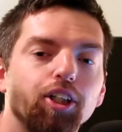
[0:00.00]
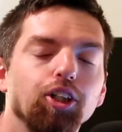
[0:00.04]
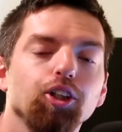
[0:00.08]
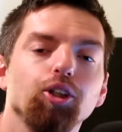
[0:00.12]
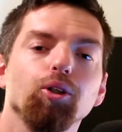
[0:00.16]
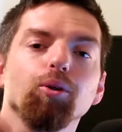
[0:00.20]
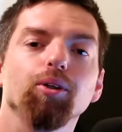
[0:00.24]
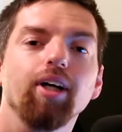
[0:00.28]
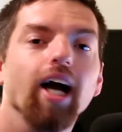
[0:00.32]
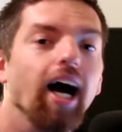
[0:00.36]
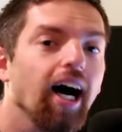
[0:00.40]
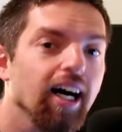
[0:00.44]

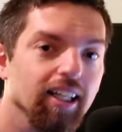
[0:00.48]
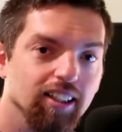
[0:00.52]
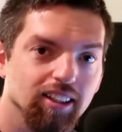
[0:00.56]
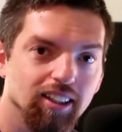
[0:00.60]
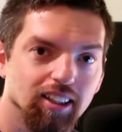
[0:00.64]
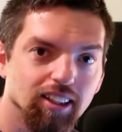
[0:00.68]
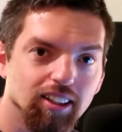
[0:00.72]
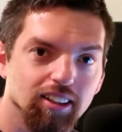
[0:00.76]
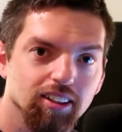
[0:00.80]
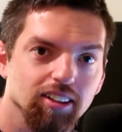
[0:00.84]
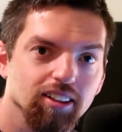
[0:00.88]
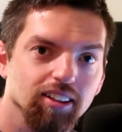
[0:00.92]
You got
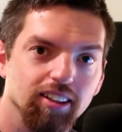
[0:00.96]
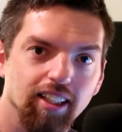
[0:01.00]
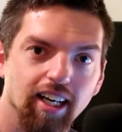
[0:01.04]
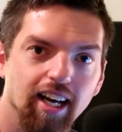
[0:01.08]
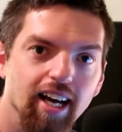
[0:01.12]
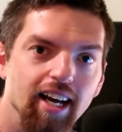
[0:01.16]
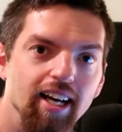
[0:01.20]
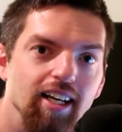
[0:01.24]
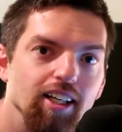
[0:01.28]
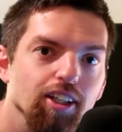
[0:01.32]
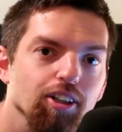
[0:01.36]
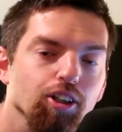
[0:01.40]
this,
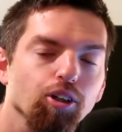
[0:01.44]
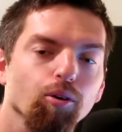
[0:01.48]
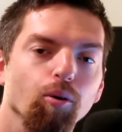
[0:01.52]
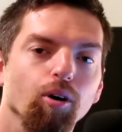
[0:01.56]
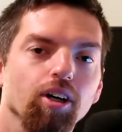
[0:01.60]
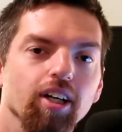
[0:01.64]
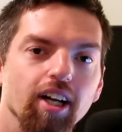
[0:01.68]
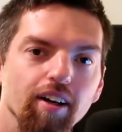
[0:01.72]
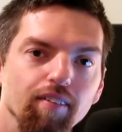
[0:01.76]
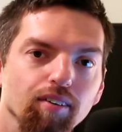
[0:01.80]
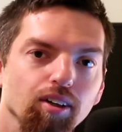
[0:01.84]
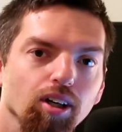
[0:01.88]
okay? You
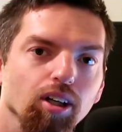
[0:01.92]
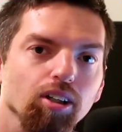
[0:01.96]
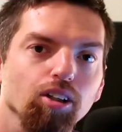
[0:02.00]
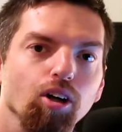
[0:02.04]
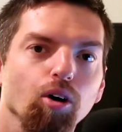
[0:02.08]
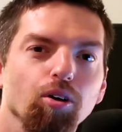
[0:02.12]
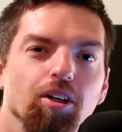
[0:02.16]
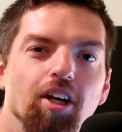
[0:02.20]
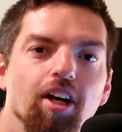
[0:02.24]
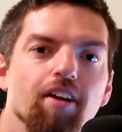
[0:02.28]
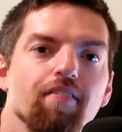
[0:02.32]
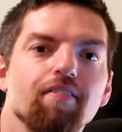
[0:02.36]
are never
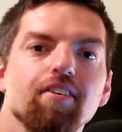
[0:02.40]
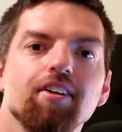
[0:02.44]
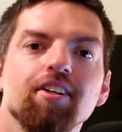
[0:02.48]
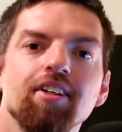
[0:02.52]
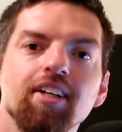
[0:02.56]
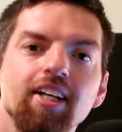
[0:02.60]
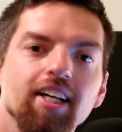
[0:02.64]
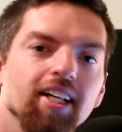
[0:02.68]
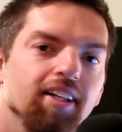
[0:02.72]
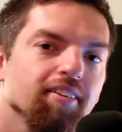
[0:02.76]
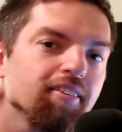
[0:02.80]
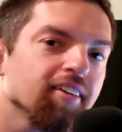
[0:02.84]
alone, and if you
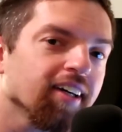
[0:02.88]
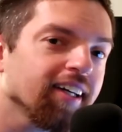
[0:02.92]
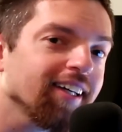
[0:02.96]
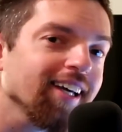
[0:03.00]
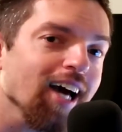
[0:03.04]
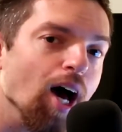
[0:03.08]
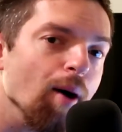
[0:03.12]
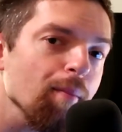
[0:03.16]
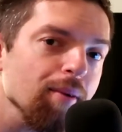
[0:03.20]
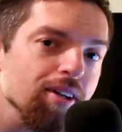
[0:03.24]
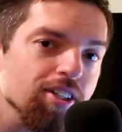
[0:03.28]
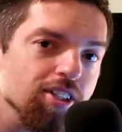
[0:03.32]
need it, the
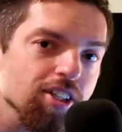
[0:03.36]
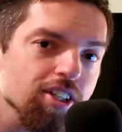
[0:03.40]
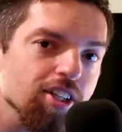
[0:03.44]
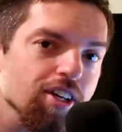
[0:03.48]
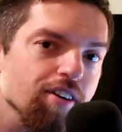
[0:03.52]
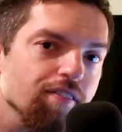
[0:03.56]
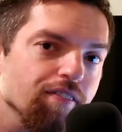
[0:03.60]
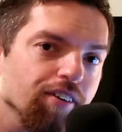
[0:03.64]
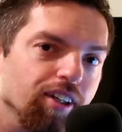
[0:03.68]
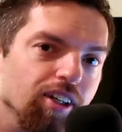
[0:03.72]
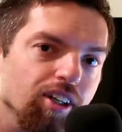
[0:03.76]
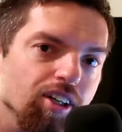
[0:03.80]
comments are
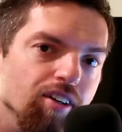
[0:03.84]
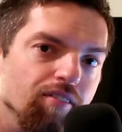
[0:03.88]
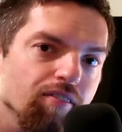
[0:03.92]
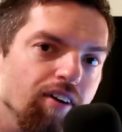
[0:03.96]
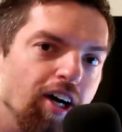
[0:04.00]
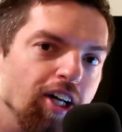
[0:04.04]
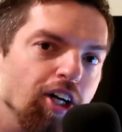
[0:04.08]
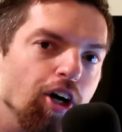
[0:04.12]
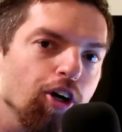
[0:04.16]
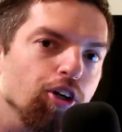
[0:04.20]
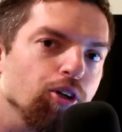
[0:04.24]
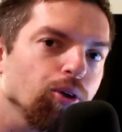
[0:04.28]
there for you to
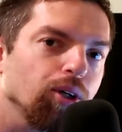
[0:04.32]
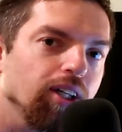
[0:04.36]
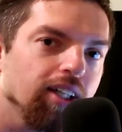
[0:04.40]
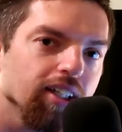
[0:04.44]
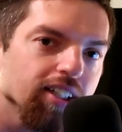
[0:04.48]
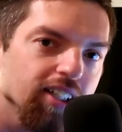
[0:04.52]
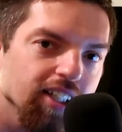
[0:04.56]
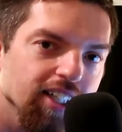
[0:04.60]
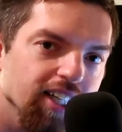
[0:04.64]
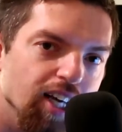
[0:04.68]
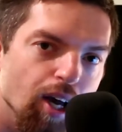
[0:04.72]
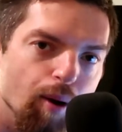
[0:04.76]
vent, or you
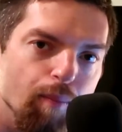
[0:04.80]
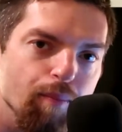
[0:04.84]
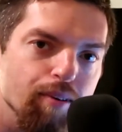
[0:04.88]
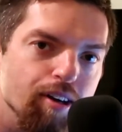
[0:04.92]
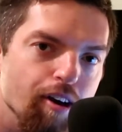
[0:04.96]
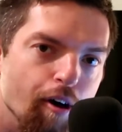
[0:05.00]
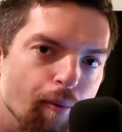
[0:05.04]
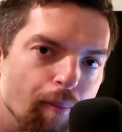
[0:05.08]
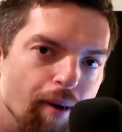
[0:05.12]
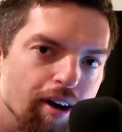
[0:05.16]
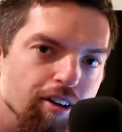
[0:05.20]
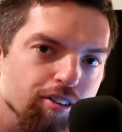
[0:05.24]
can D M
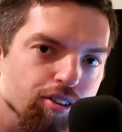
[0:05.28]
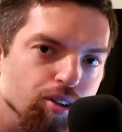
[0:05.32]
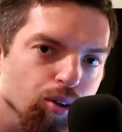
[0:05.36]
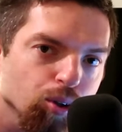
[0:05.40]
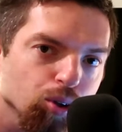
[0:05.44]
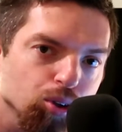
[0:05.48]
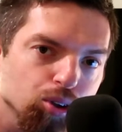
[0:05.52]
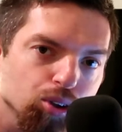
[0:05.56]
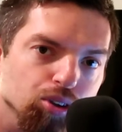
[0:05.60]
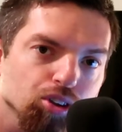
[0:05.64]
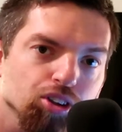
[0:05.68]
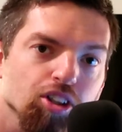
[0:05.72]
me on my
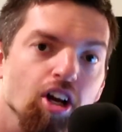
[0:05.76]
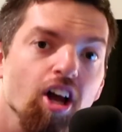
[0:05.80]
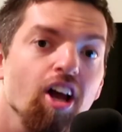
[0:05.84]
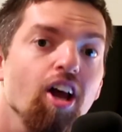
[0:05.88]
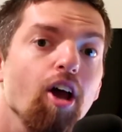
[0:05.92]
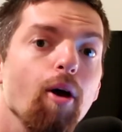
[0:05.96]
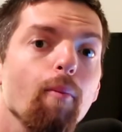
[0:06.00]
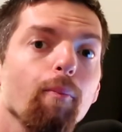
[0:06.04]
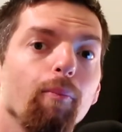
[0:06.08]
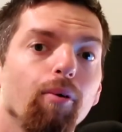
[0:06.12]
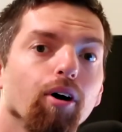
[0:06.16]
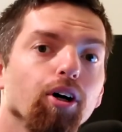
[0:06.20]
socials,
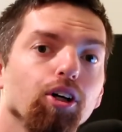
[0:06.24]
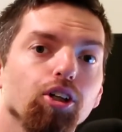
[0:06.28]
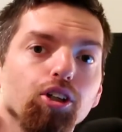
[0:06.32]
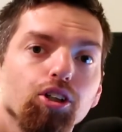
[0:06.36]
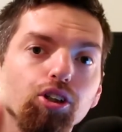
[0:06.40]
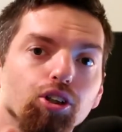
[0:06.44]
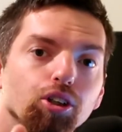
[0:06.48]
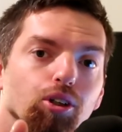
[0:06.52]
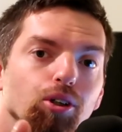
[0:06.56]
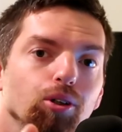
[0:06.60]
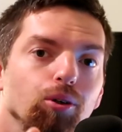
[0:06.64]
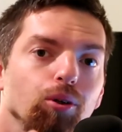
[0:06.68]
but
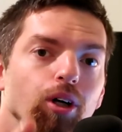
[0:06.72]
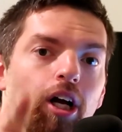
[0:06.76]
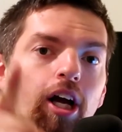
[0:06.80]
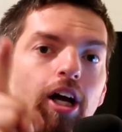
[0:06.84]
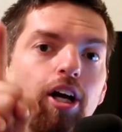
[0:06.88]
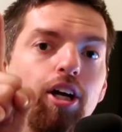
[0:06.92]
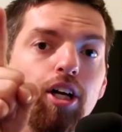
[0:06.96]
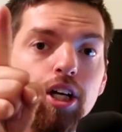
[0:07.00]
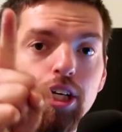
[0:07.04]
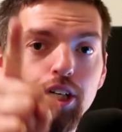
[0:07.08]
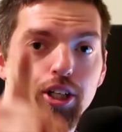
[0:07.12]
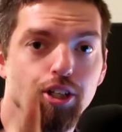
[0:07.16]
you
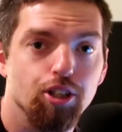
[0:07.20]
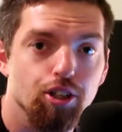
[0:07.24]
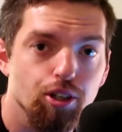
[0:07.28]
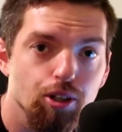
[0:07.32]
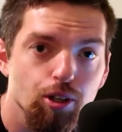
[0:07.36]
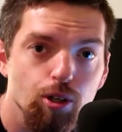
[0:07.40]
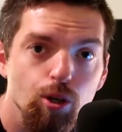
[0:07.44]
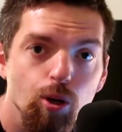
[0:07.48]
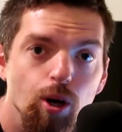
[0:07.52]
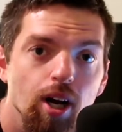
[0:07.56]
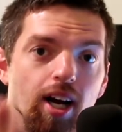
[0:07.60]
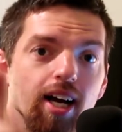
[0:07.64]

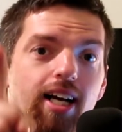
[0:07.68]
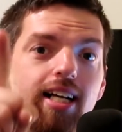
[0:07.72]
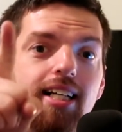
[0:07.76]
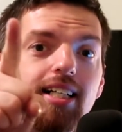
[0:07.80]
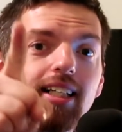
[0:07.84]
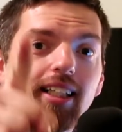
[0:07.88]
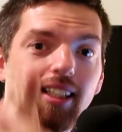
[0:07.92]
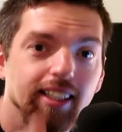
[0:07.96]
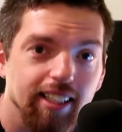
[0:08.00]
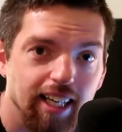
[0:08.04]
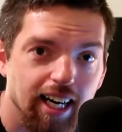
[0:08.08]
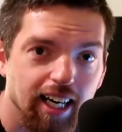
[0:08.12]
do
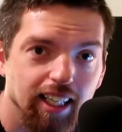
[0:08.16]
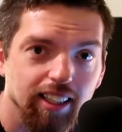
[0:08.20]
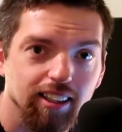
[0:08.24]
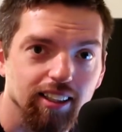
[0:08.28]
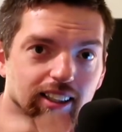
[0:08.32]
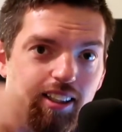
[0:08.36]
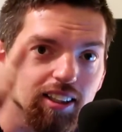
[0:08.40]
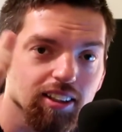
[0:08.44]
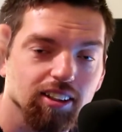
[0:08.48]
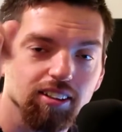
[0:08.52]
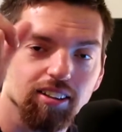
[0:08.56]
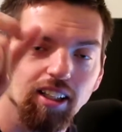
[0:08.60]
got
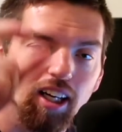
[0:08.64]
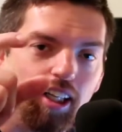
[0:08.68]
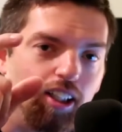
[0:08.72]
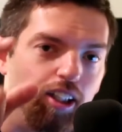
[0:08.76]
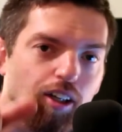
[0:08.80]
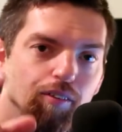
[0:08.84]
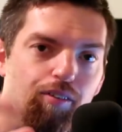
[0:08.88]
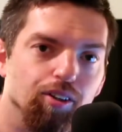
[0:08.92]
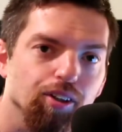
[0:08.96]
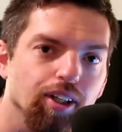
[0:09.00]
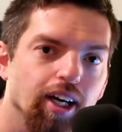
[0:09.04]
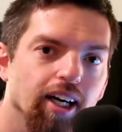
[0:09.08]
this. I
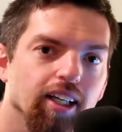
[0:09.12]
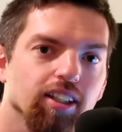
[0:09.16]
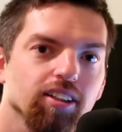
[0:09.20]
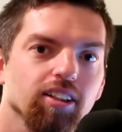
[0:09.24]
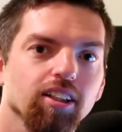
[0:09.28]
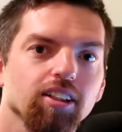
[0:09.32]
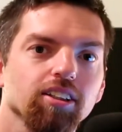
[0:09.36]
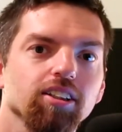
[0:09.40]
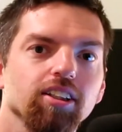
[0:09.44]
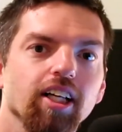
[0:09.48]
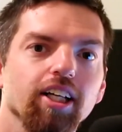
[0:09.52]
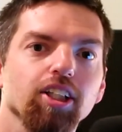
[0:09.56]
love you guys.
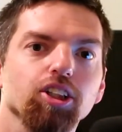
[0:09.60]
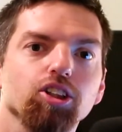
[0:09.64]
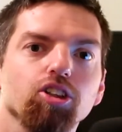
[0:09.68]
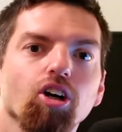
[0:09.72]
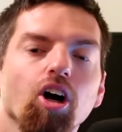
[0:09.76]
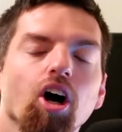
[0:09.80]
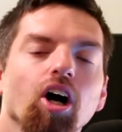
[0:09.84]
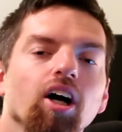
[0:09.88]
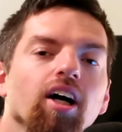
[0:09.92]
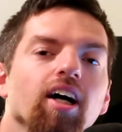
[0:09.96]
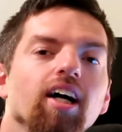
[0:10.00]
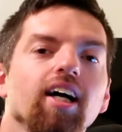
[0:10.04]
Stay
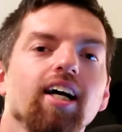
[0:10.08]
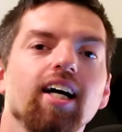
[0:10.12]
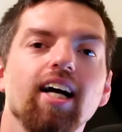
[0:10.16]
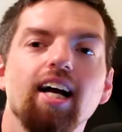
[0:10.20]
strong.